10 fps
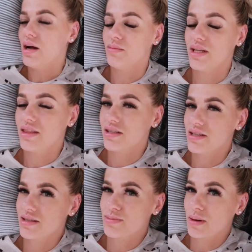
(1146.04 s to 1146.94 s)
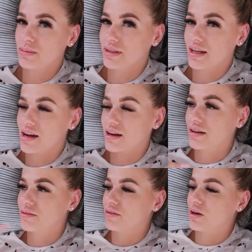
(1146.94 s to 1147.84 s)
I mean, this is probably
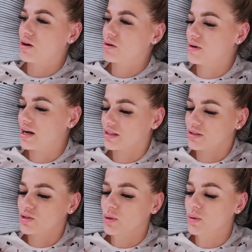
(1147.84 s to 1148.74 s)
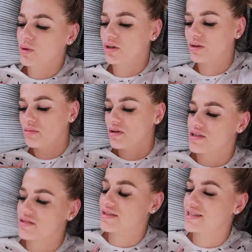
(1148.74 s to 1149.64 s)
like a vlog where I talk
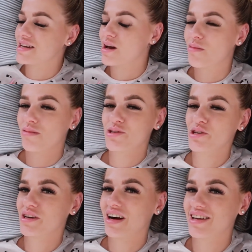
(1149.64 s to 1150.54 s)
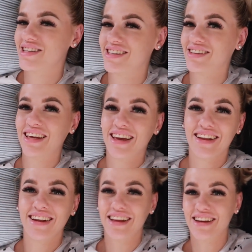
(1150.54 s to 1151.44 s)
most of the time. I'm sure you guys are
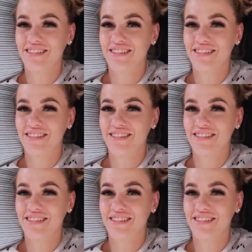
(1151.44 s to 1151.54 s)
getting